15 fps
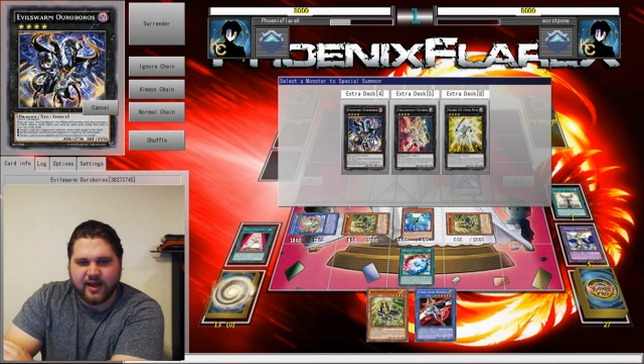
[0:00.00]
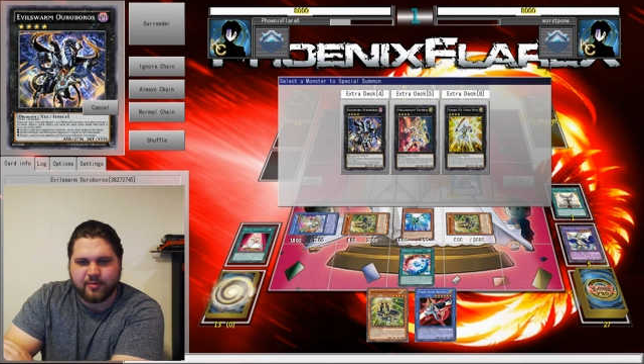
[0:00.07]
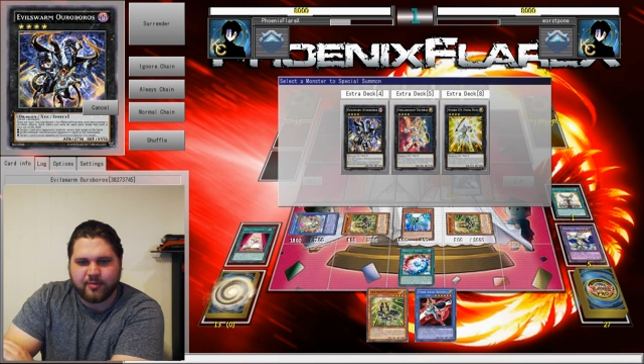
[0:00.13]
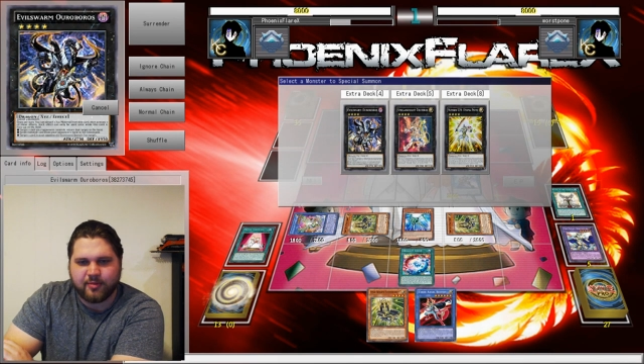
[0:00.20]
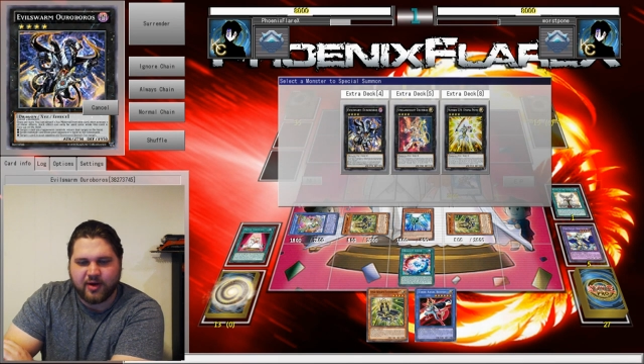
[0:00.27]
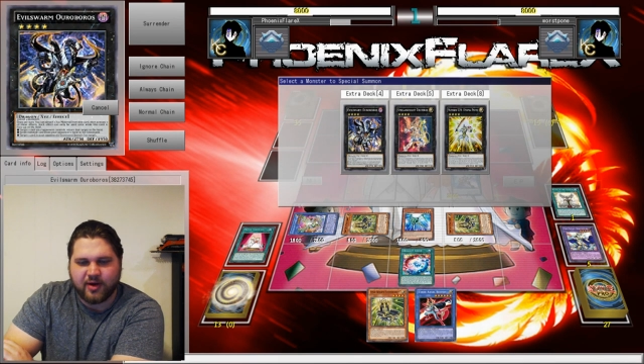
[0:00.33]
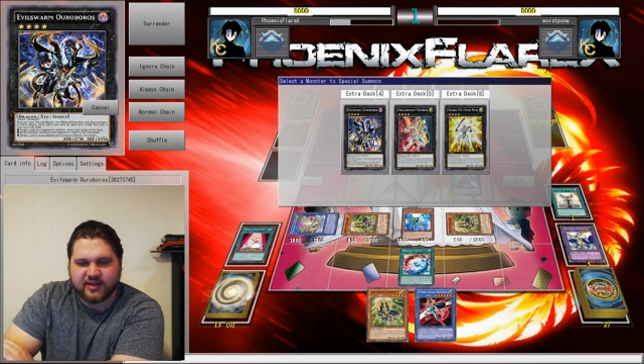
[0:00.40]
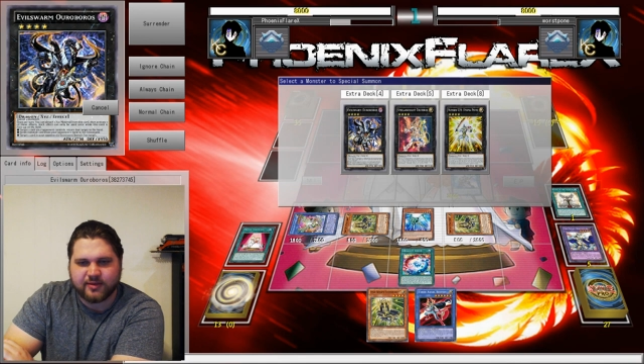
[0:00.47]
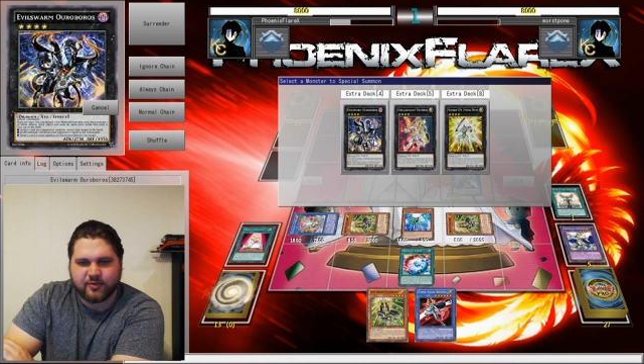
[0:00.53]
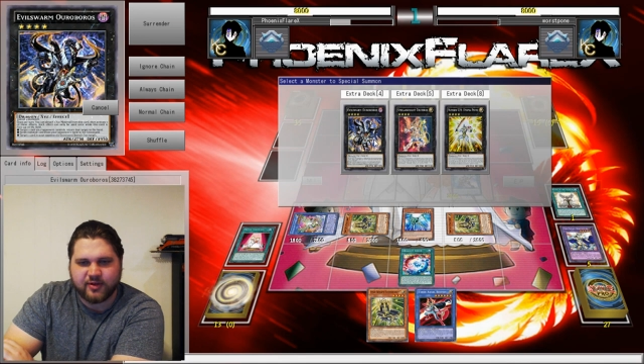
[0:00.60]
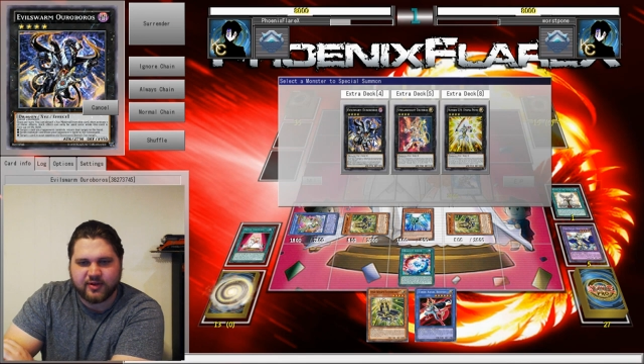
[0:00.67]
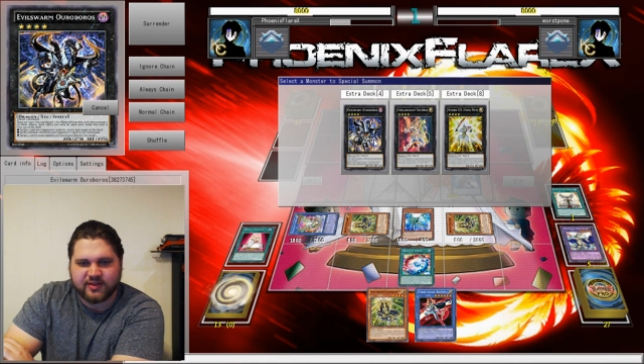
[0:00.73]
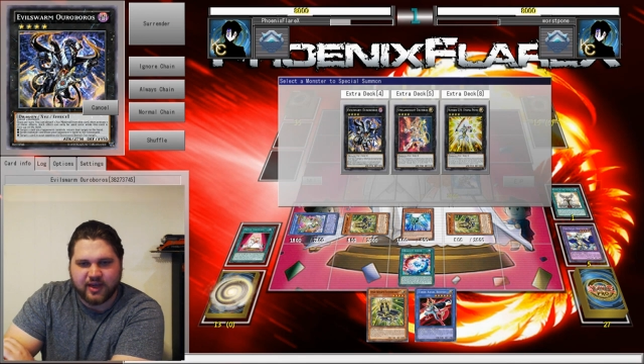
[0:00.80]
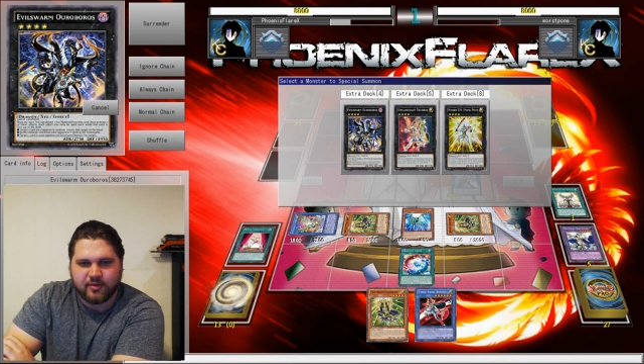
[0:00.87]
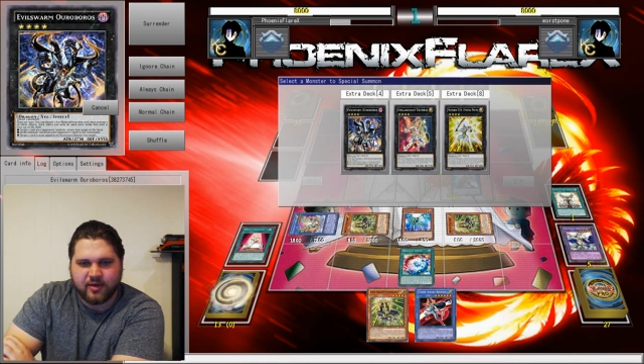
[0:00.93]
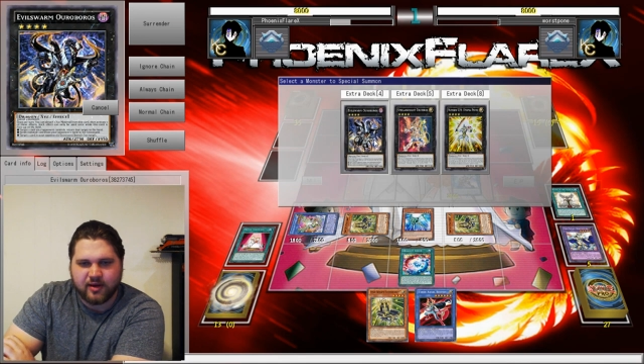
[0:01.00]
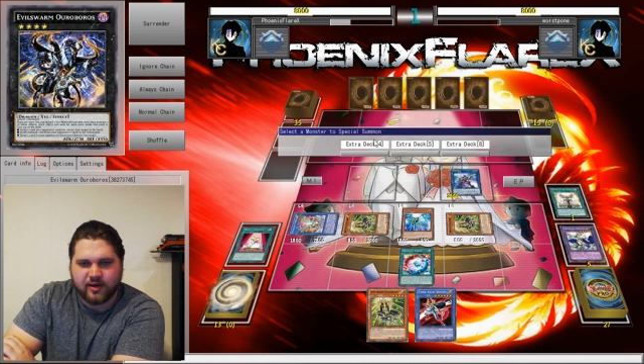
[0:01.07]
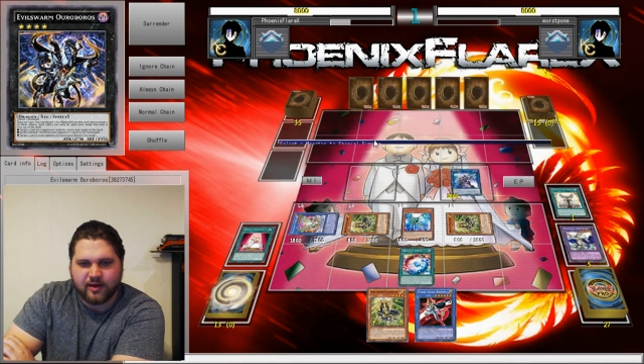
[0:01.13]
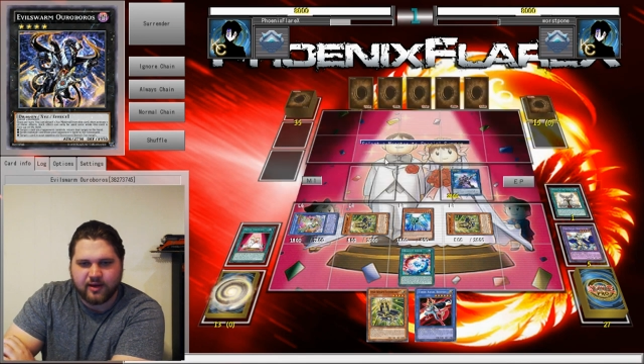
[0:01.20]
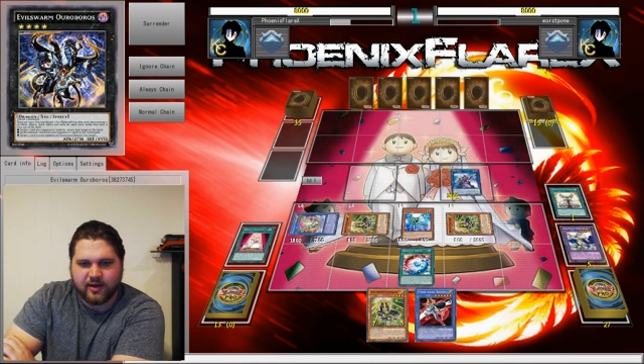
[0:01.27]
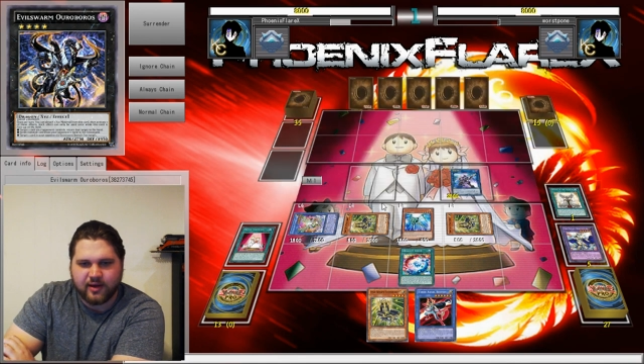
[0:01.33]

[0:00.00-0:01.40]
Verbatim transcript: and possibly zombieing